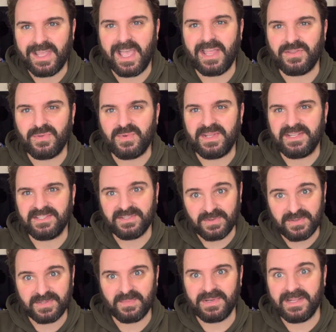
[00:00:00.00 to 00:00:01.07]
and you need to do
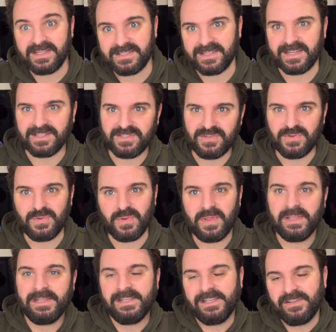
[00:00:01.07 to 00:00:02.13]
some listening to,
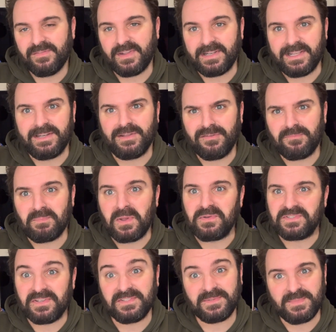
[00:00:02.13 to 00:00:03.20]
funnily enough,
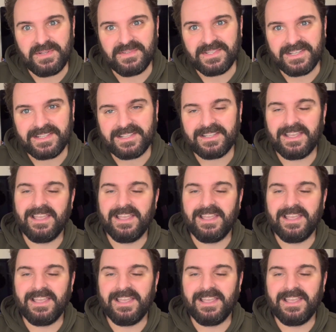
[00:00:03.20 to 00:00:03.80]
Mozart's music.